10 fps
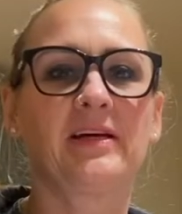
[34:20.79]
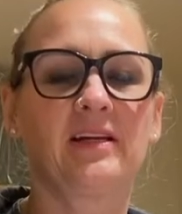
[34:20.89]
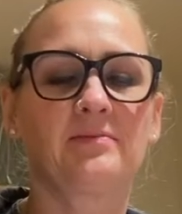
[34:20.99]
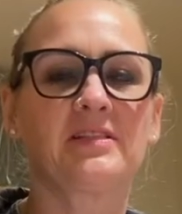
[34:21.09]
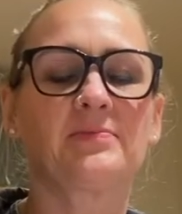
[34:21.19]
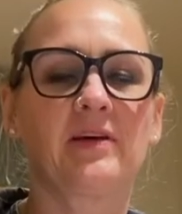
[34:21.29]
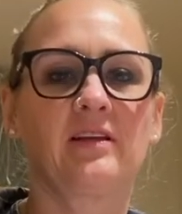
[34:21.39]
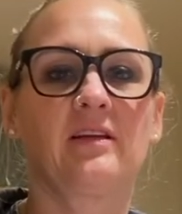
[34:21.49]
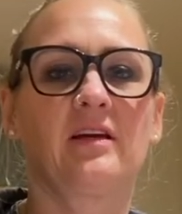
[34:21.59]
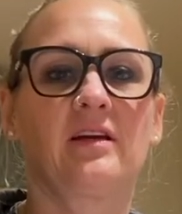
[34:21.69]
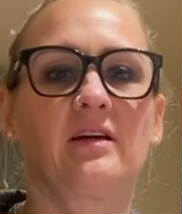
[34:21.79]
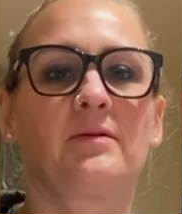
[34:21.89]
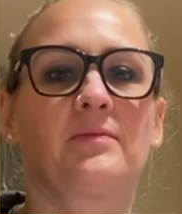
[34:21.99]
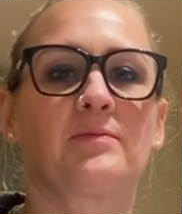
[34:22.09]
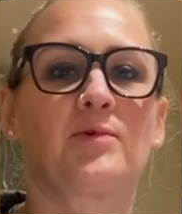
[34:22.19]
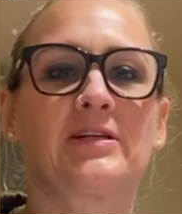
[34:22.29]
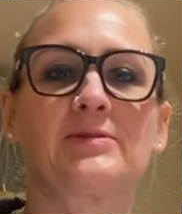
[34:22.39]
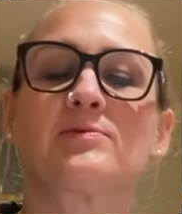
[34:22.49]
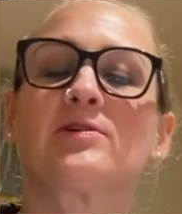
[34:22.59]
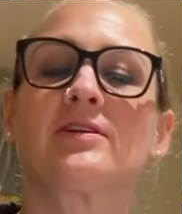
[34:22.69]
name is Melanie. I'm a
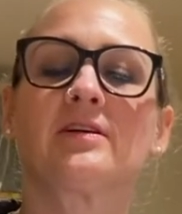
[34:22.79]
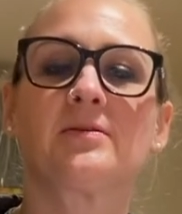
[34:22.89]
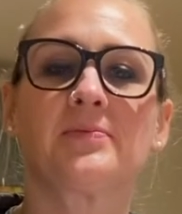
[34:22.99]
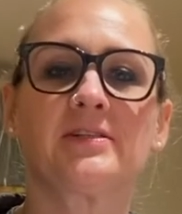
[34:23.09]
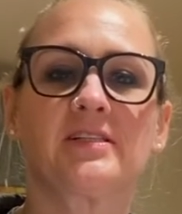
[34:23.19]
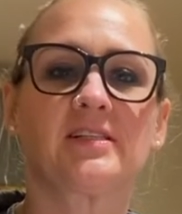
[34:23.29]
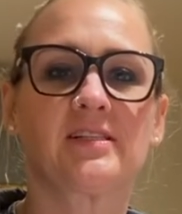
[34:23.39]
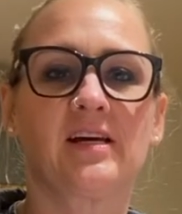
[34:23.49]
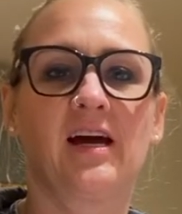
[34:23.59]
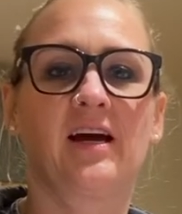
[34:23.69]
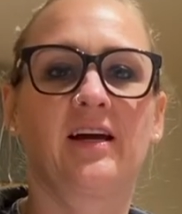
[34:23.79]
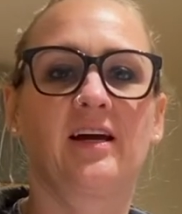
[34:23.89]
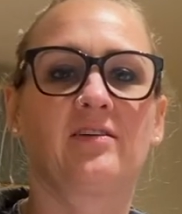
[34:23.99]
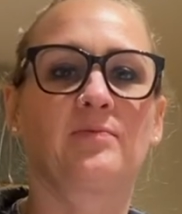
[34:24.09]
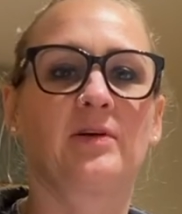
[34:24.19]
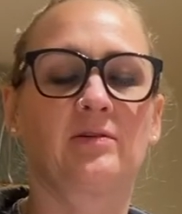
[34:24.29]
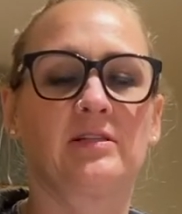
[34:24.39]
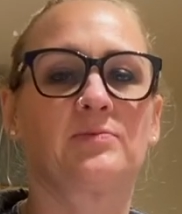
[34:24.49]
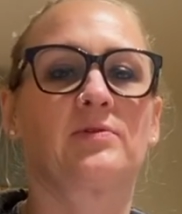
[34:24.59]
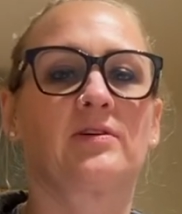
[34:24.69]
respiratory therapist. I have been a
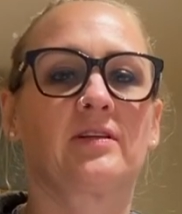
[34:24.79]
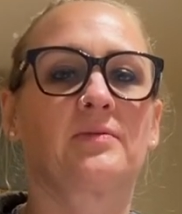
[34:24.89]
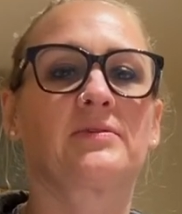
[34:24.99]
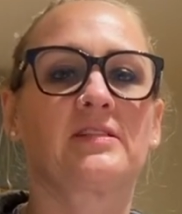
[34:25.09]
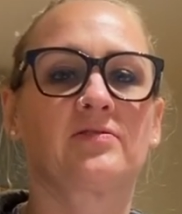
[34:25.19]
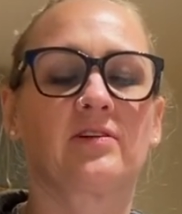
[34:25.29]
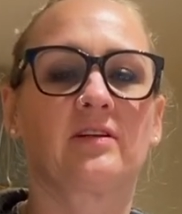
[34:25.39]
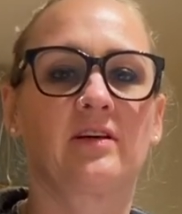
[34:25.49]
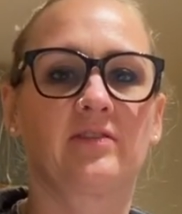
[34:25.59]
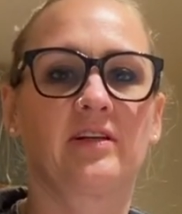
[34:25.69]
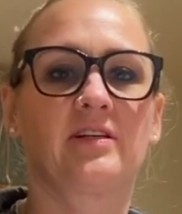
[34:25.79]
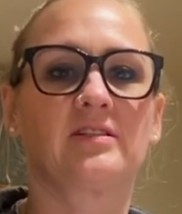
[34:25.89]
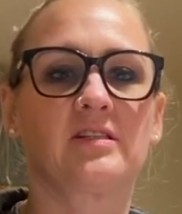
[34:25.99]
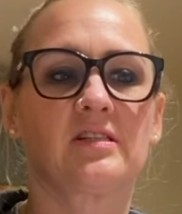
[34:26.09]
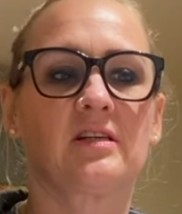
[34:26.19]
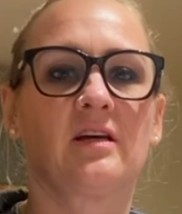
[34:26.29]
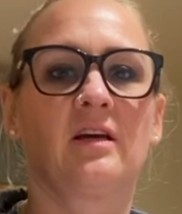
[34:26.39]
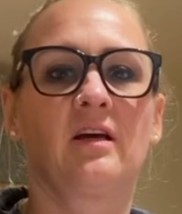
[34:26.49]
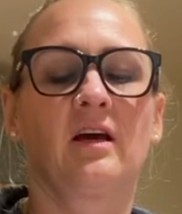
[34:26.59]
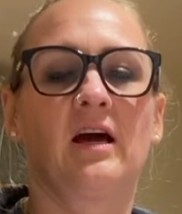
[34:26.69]
respiratory therapist for 11 years.
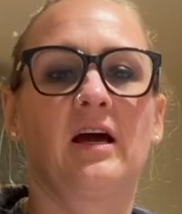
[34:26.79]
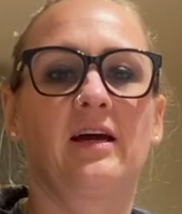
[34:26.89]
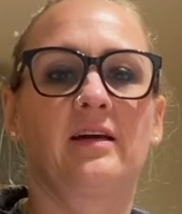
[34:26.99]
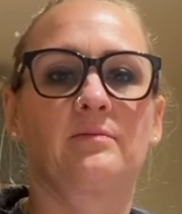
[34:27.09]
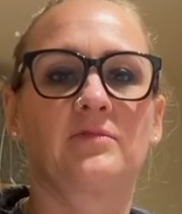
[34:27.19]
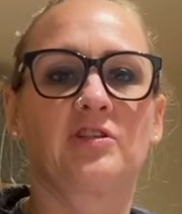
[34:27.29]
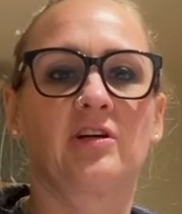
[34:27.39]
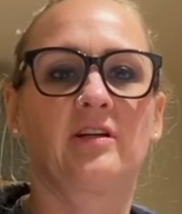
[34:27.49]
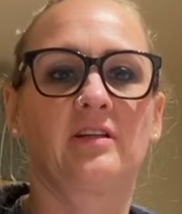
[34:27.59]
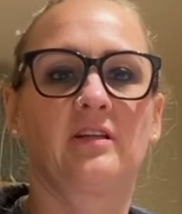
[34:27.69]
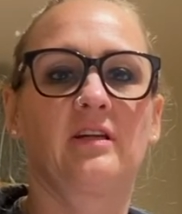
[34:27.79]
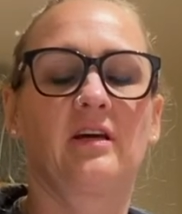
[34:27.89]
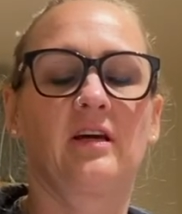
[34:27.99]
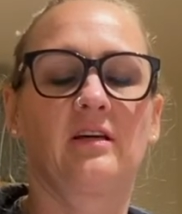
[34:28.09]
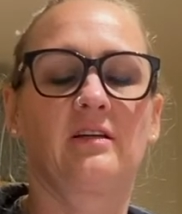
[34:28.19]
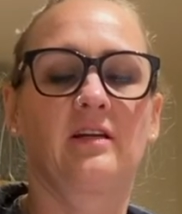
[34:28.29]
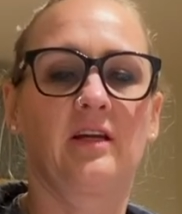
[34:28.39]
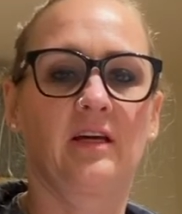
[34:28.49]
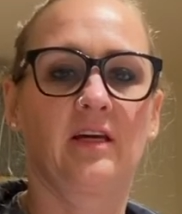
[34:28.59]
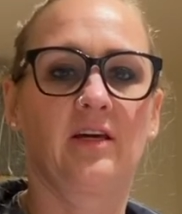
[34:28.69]
I am trained in the
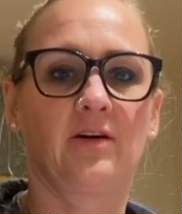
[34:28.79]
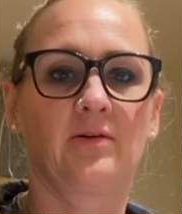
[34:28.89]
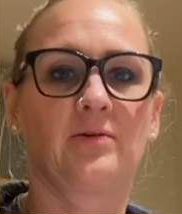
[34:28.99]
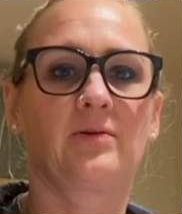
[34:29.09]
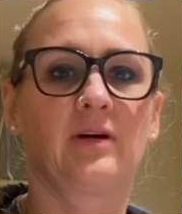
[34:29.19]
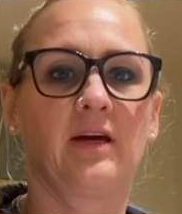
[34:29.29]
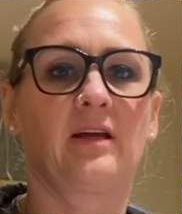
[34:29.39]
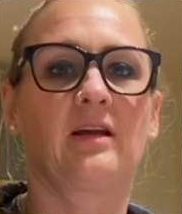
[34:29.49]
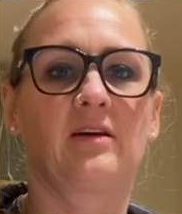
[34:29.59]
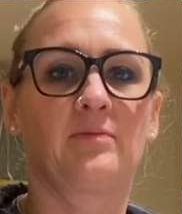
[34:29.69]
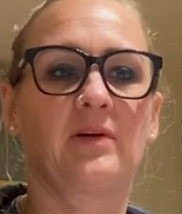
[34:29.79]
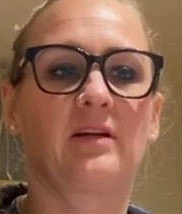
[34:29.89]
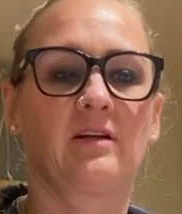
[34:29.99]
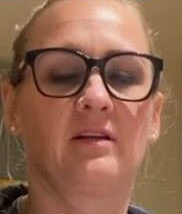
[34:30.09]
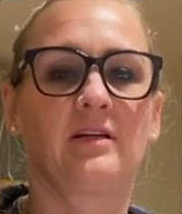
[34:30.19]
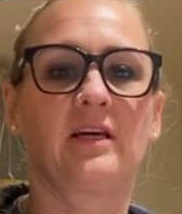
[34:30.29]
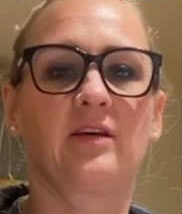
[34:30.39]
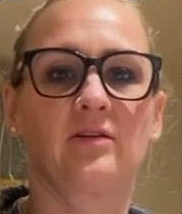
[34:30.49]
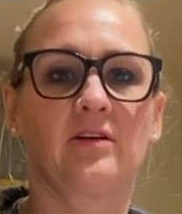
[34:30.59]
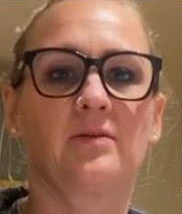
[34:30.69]
NICU, and I've been a
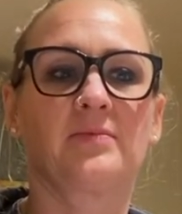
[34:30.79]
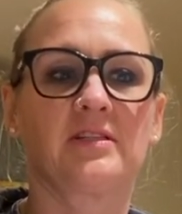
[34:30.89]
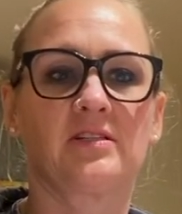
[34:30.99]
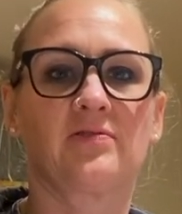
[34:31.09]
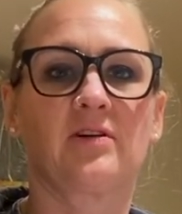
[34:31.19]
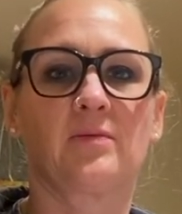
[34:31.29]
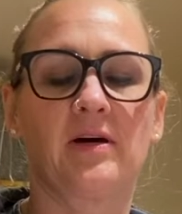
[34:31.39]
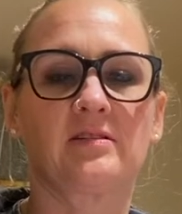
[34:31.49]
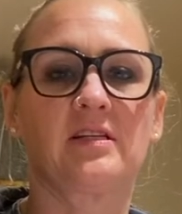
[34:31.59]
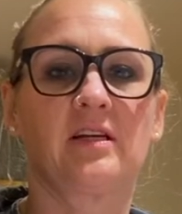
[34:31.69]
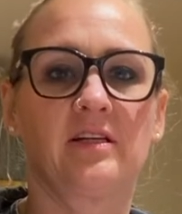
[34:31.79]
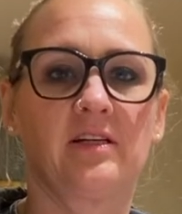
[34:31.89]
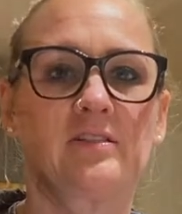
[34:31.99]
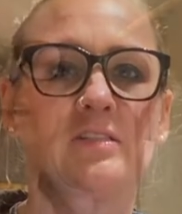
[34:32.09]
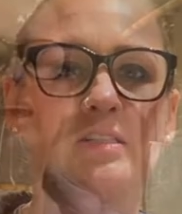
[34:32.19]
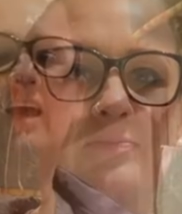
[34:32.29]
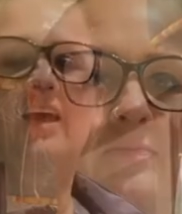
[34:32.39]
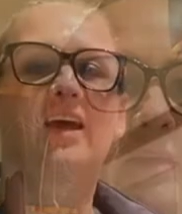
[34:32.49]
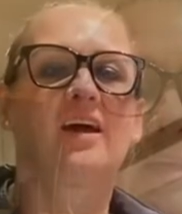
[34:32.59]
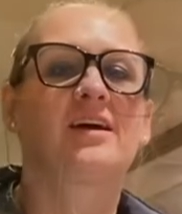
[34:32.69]
NICU therapist for about 10 years.
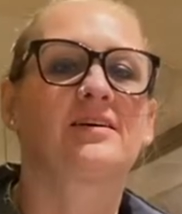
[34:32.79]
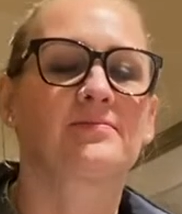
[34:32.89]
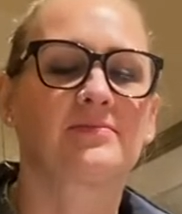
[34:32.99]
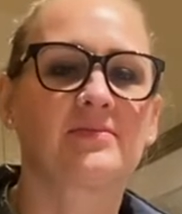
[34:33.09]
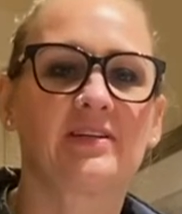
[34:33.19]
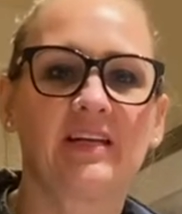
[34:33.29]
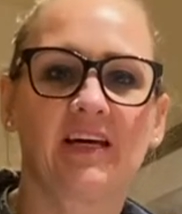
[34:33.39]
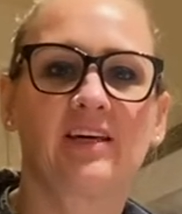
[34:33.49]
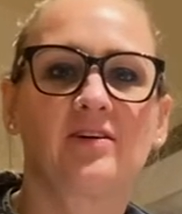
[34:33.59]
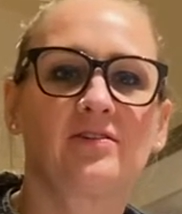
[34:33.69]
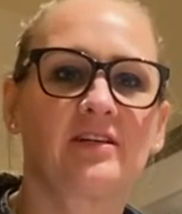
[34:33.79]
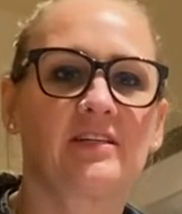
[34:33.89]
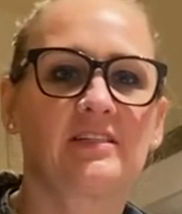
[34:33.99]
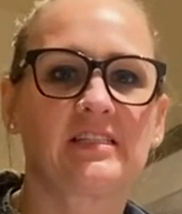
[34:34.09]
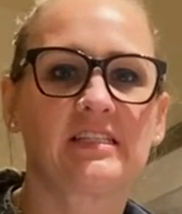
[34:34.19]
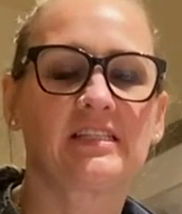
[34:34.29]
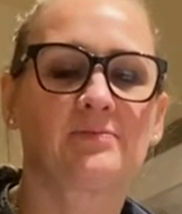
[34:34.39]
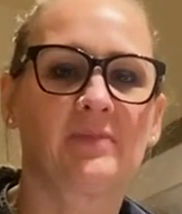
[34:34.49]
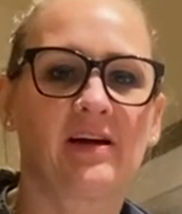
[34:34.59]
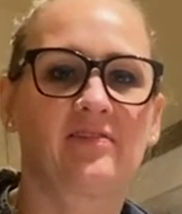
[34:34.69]
NICU is
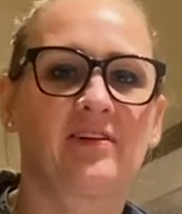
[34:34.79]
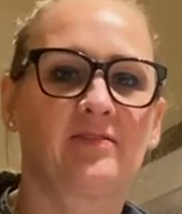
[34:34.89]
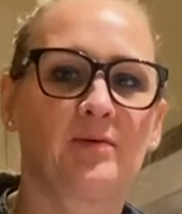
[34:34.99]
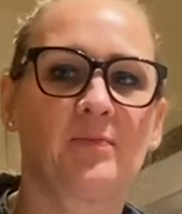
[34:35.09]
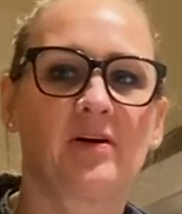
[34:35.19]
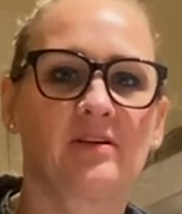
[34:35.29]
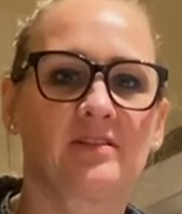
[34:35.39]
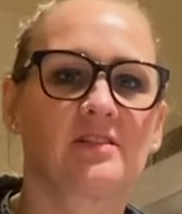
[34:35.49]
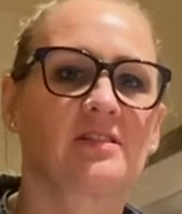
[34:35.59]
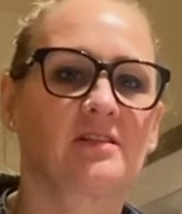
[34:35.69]
my favorite part